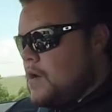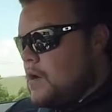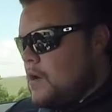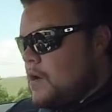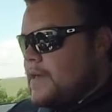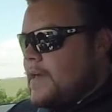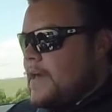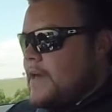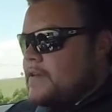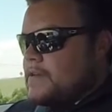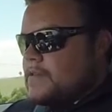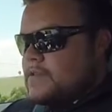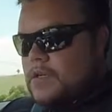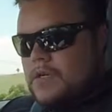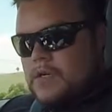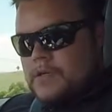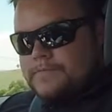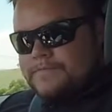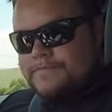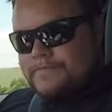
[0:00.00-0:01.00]
Okay,
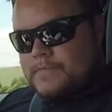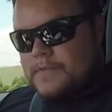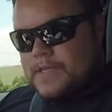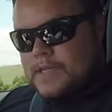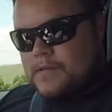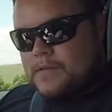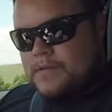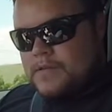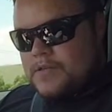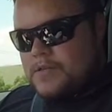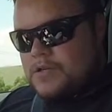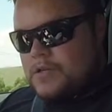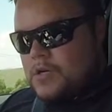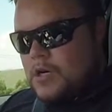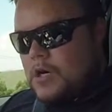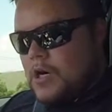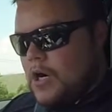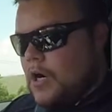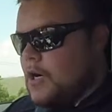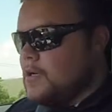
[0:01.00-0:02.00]
so this
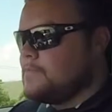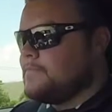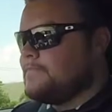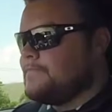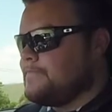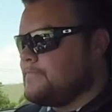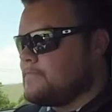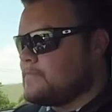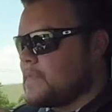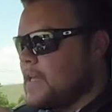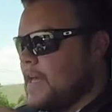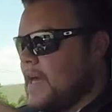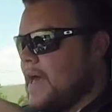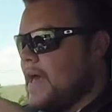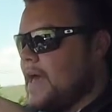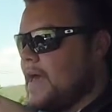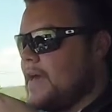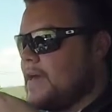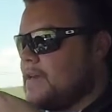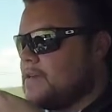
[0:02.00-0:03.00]
car
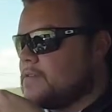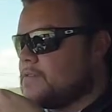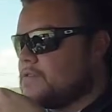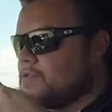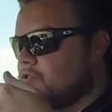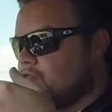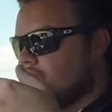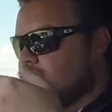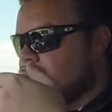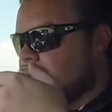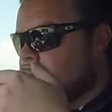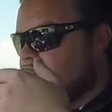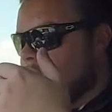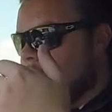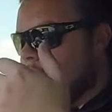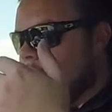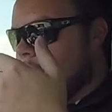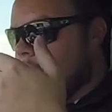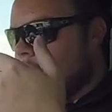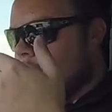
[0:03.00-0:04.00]
has
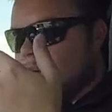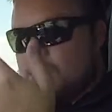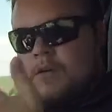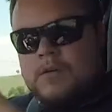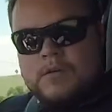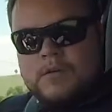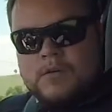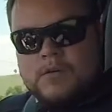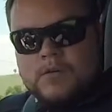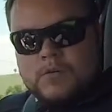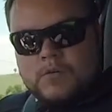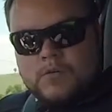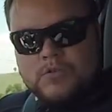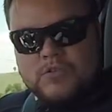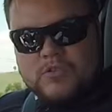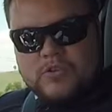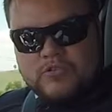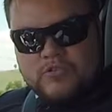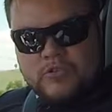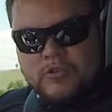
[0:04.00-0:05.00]

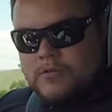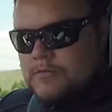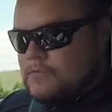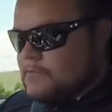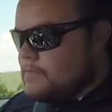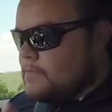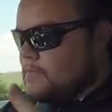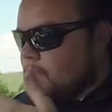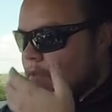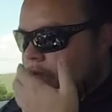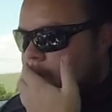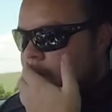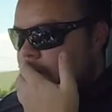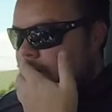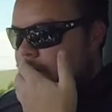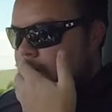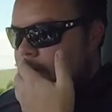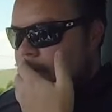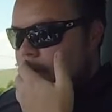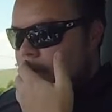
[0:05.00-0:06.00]
launch control.
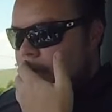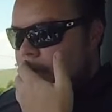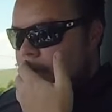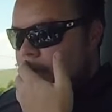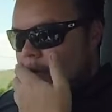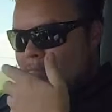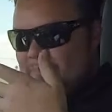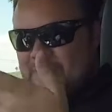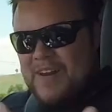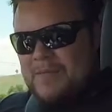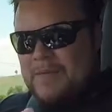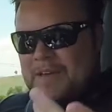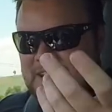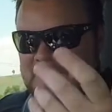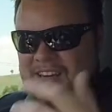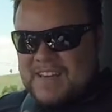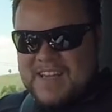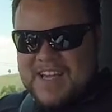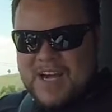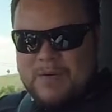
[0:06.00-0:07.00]
But I
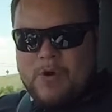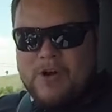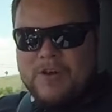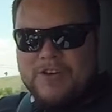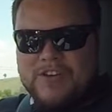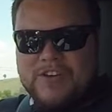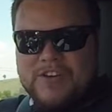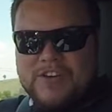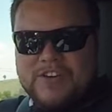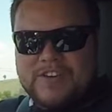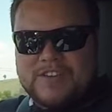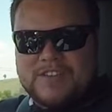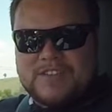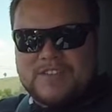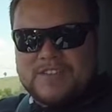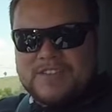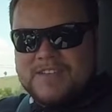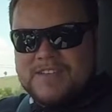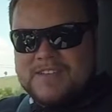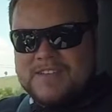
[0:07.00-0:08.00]
mean, come on, you know,
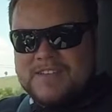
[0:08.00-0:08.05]
it's